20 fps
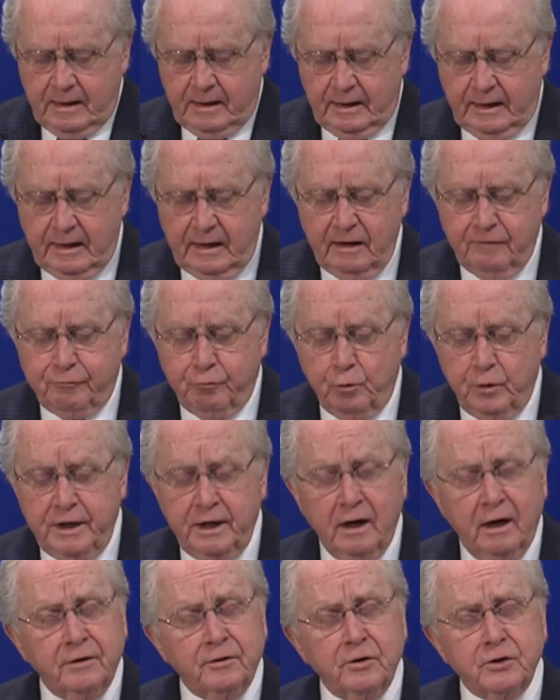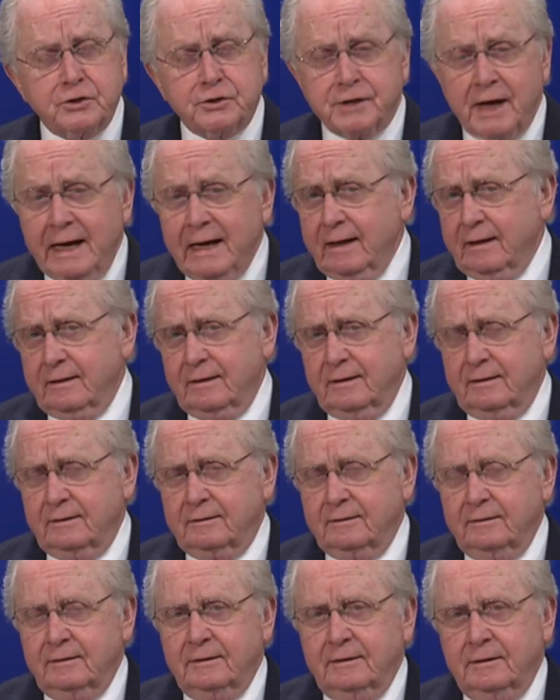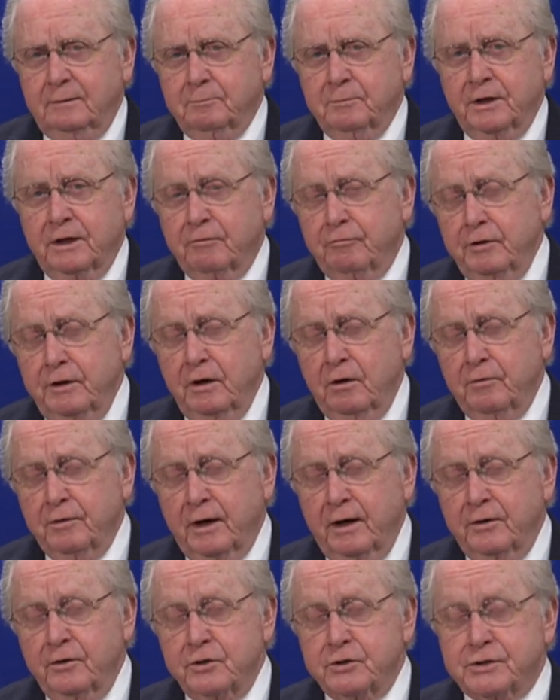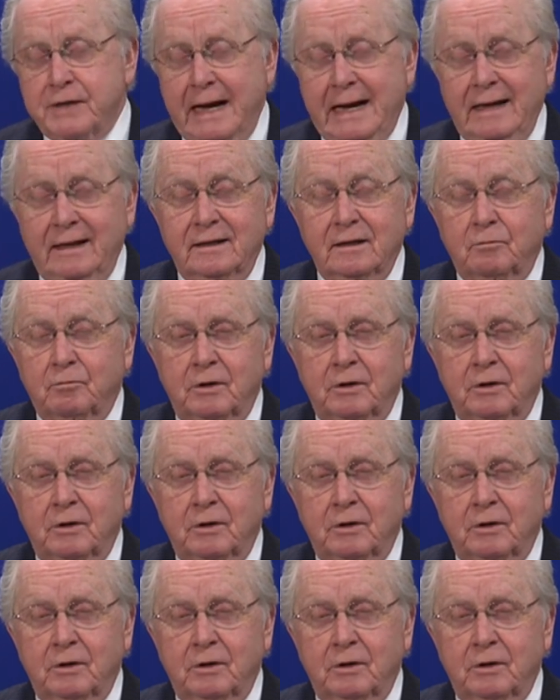If we understand it, but if we don't understand it,